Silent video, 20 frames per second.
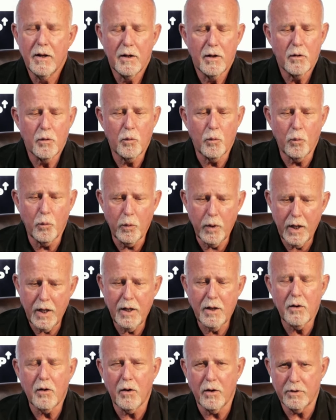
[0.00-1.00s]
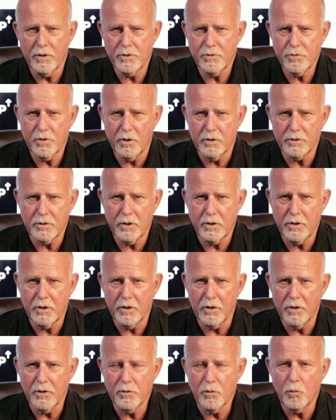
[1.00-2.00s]
We are the salt of the
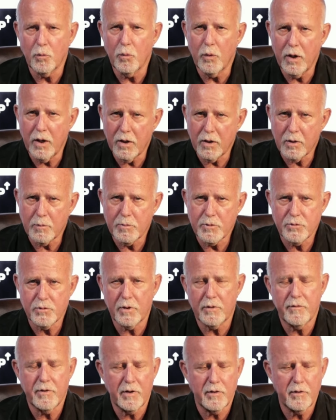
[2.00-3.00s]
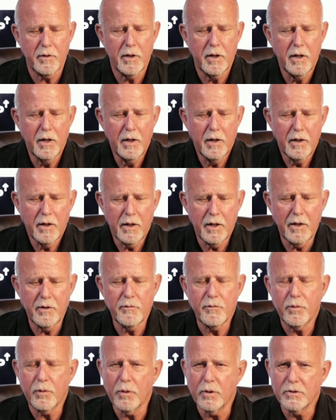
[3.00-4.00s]
earth. We are the preserving
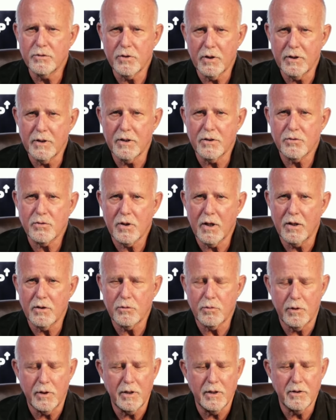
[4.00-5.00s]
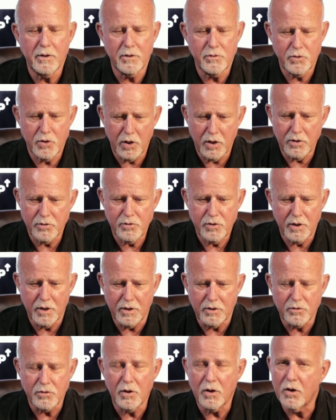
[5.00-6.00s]
influence in this country. The church
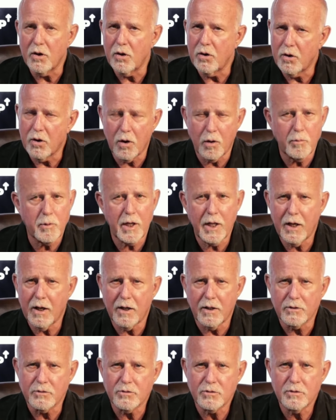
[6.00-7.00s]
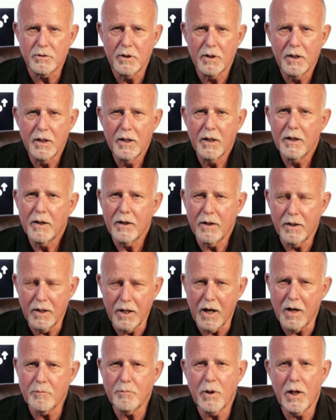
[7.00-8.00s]
is. Nobody else.
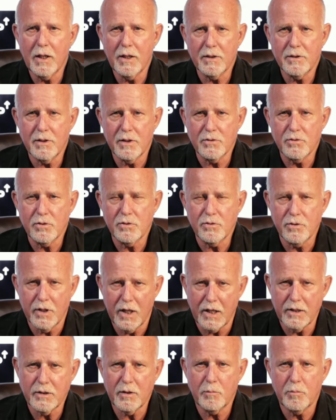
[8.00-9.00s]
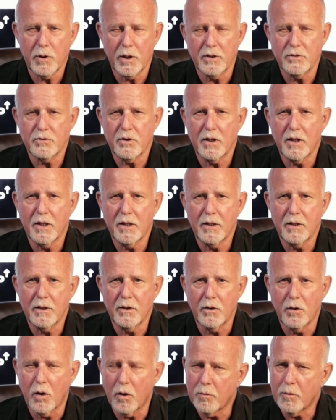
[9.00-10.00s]
Not politicians, not the president.
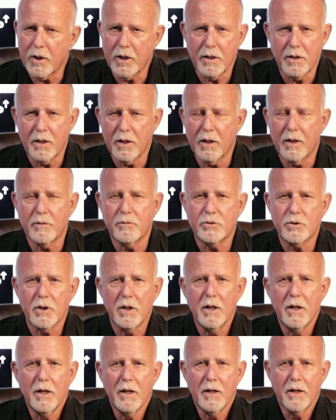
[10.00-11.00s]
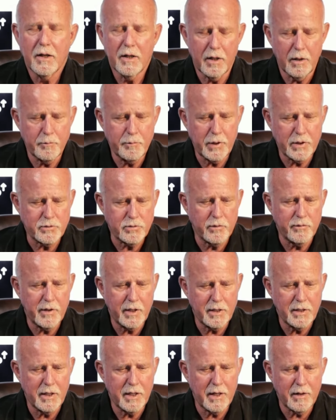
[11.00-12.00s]
Nobody that lives on
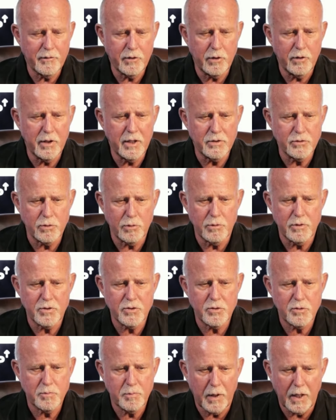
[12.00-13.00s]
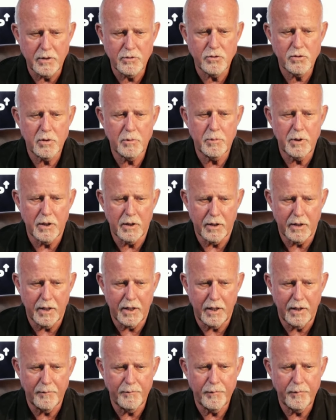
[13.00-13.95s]
Pennsylvania Avenue has a responsibility